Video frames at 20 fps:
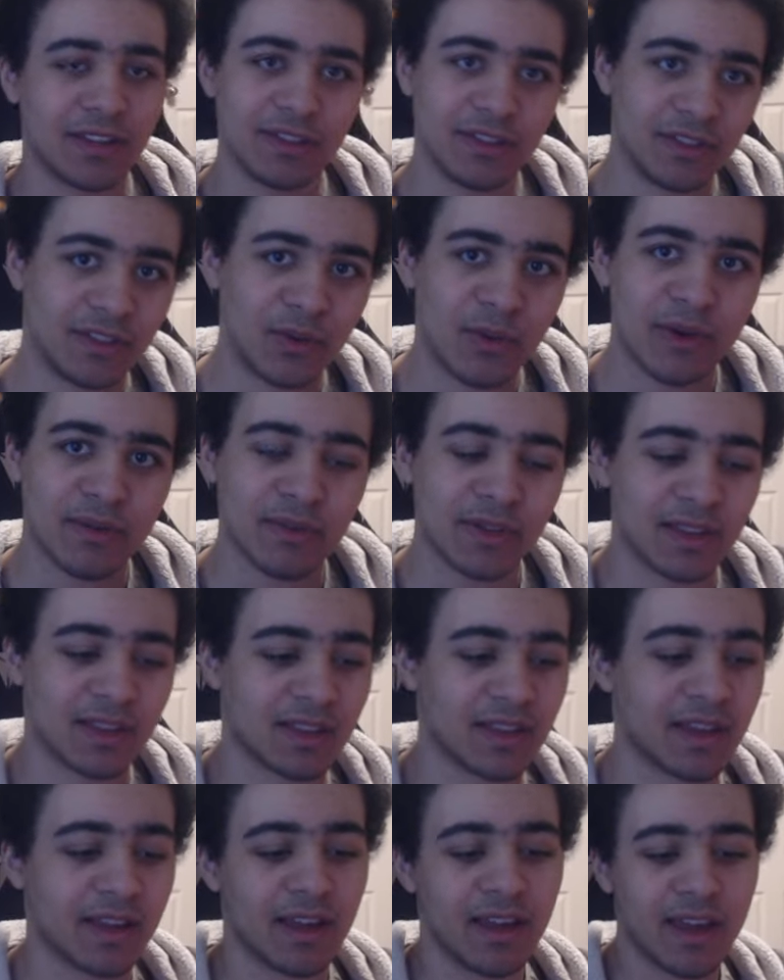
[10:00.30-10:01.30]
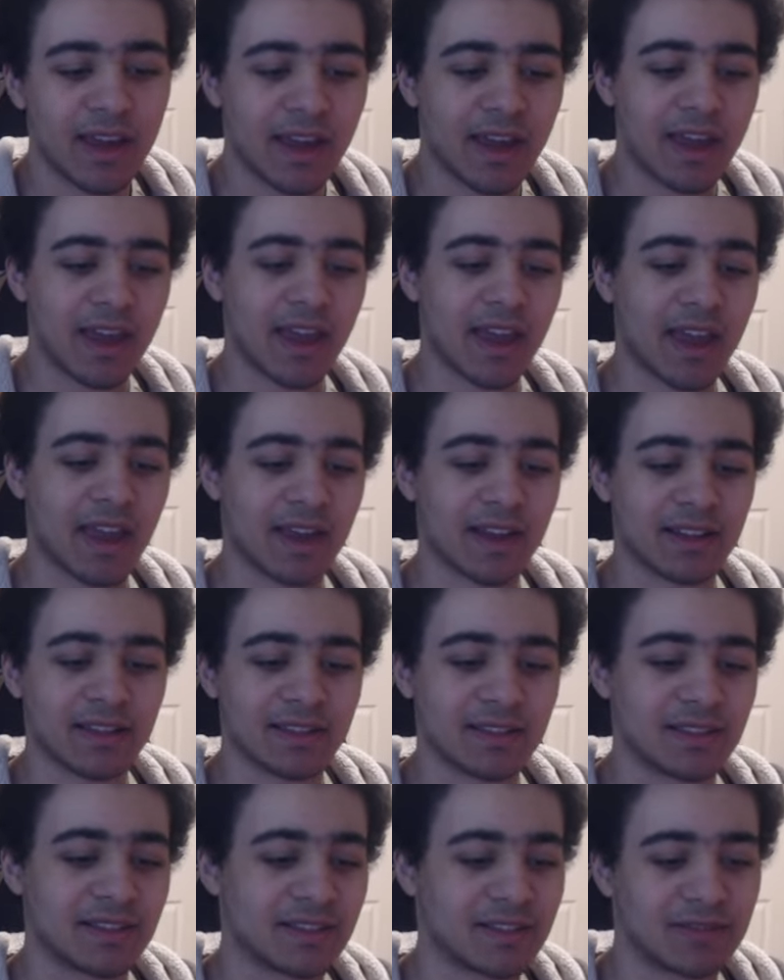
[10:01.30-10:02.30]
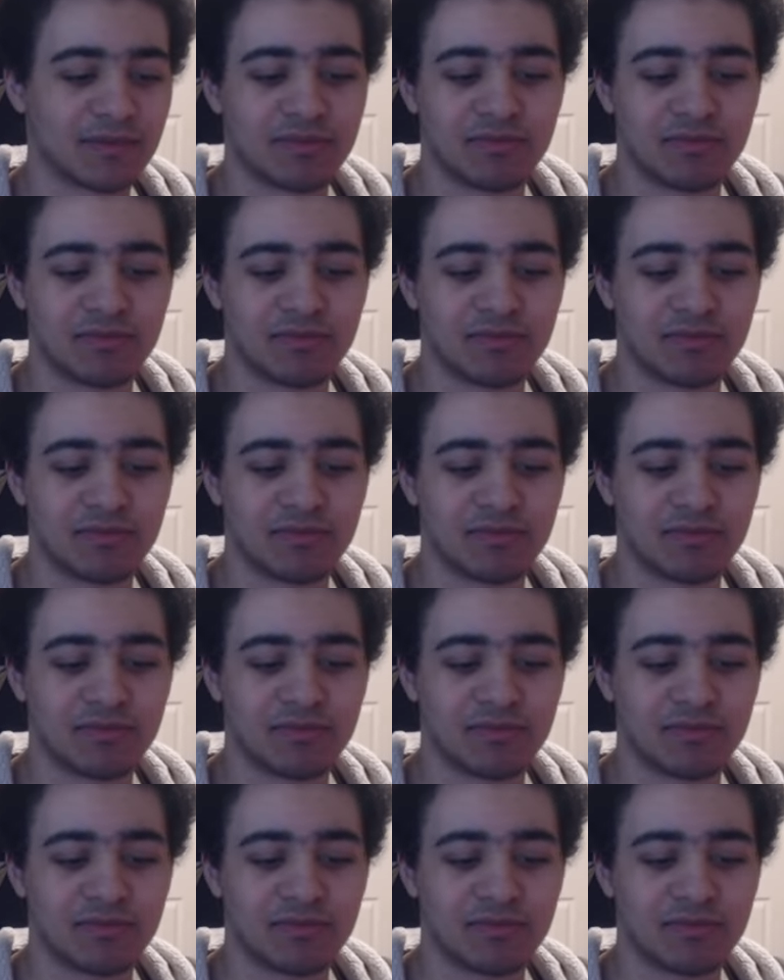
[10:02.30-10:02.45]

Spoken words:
do everything, and